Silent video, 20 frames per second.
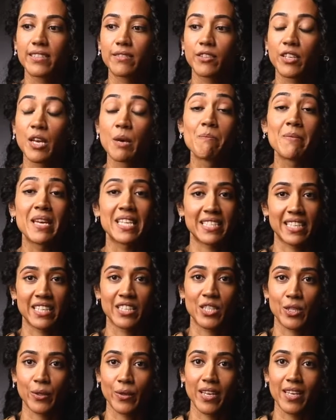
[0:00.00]

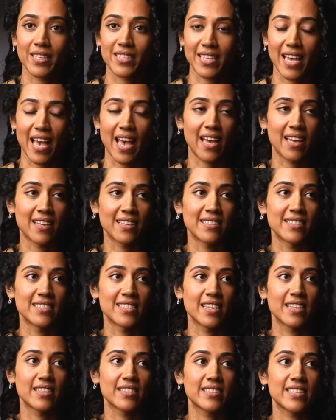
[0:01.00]
committing to it
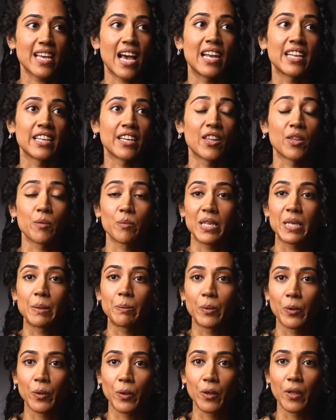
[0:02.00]
and telling other
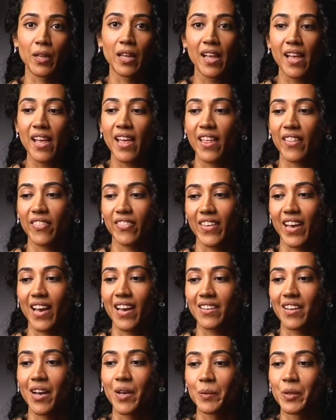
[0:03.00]
people
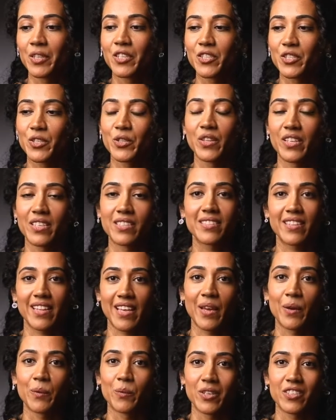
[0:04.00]
that I'm going to do this
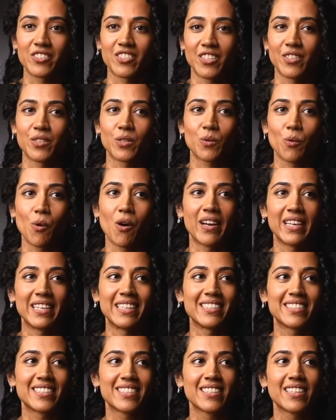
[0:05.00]
thing which is
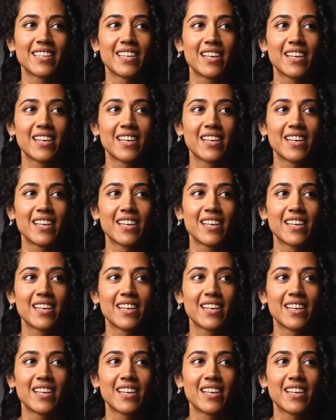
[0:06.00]
quite